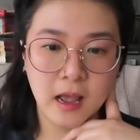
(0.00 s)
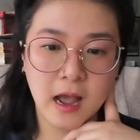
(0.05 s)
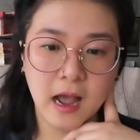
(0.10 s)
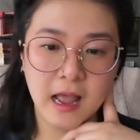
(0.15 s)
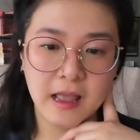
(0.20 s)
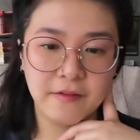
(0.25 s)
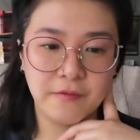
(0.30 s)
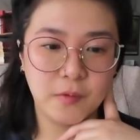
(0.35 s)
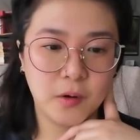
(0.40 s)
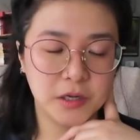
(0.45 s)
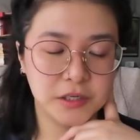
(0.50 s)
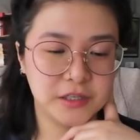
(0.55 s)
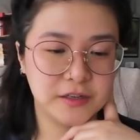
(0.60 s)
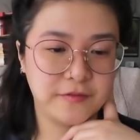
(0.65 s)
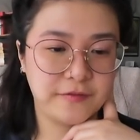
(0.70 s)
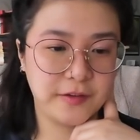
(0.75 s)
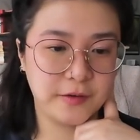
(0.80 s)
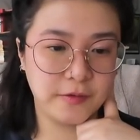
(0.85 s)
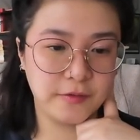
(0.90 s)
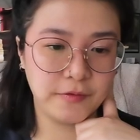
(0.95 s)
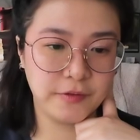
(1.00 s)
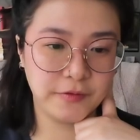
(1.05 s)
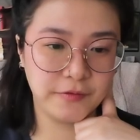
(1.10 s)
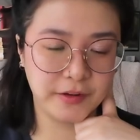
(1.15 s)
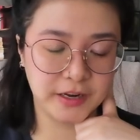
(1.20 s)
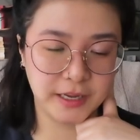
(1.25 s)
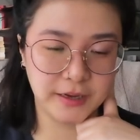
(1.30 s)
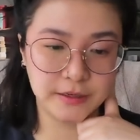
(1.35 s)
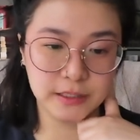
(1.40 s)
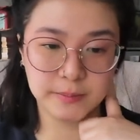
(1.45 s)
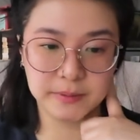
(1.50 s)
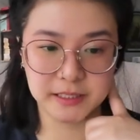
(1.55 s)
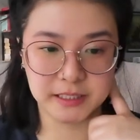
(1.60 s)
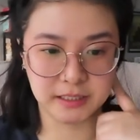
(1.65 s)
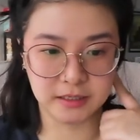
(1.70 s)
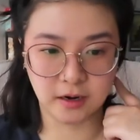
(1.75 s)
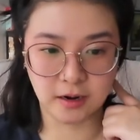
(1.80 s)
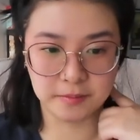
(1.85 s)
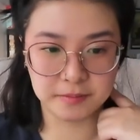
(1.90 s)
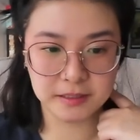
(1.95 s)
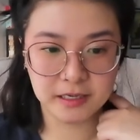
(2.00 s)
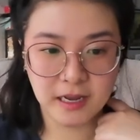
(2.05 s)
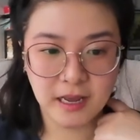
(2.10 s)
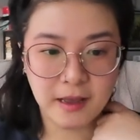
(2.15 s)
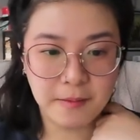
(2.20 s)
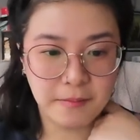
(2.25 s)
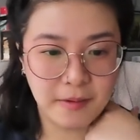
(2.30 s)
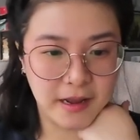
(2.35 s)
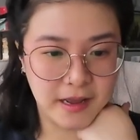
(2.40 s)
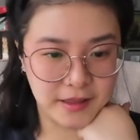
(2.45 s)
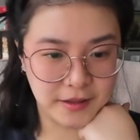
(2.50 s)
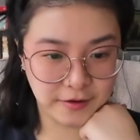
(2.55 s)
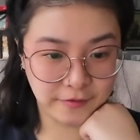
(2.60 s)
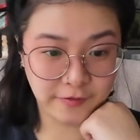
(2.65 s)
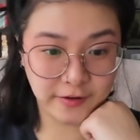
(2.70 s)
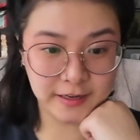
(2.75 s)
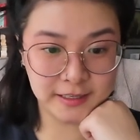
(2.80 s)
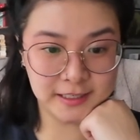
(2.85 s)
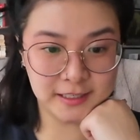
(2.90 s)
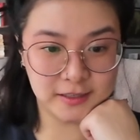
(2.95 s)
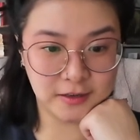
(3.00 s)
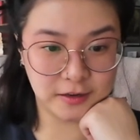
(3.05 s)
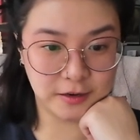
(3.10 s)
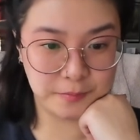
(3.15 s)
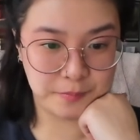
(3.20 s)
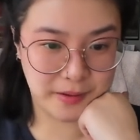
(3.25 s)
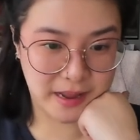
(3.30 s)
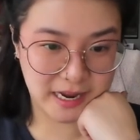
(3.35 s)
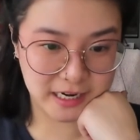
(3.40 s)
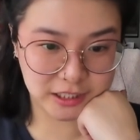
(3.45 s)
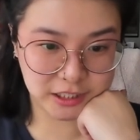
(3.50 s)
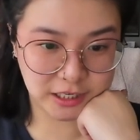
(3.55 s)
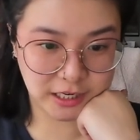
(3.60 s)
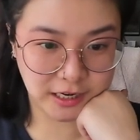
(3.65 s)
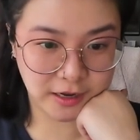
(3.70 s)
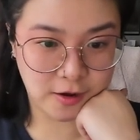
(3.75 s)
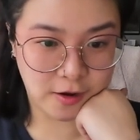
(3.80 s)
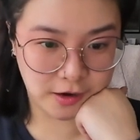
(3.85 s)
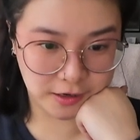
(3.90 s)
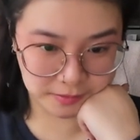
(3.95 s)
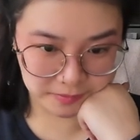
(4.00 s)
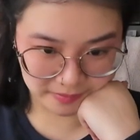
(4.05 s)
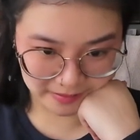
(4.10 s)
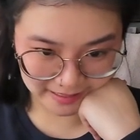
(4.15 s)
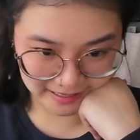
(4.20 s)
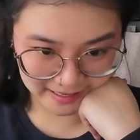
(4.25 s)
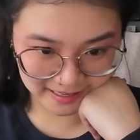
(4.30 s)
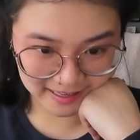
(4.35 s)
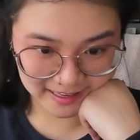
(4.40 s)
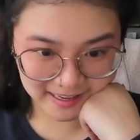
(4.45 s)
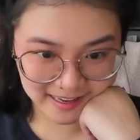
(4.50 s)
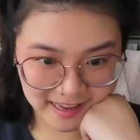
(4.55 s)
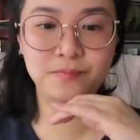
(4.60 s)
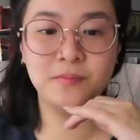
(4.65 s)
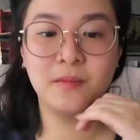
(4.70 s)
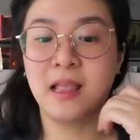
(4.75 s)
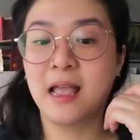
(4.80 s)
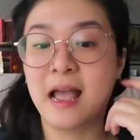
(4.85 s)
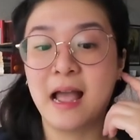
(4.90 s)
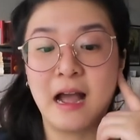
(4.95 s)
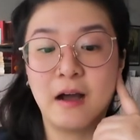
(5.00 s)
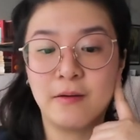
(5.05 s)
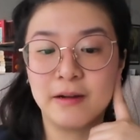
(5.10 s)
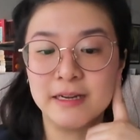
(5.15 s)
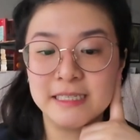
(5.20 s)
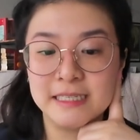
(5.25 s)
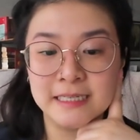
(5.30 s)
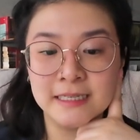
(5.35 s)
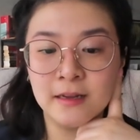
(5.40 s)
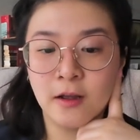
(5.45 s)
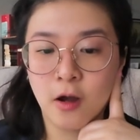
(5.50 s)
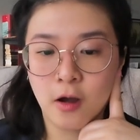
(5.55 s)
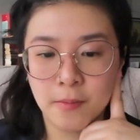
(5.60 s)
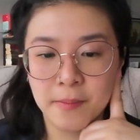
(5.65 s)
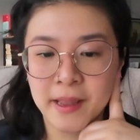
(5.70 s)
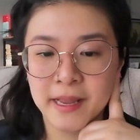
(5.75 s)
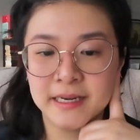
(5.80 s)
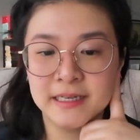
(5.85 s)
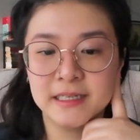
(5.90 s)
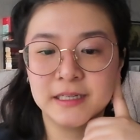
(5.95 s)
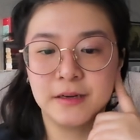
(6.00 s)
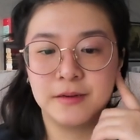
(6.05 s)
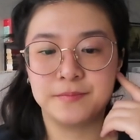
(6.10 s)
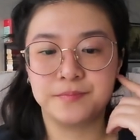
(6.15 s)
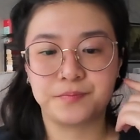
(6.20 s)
I have watched a few of her videos but stopped. My other friends started bashing on me, how I didn't comment,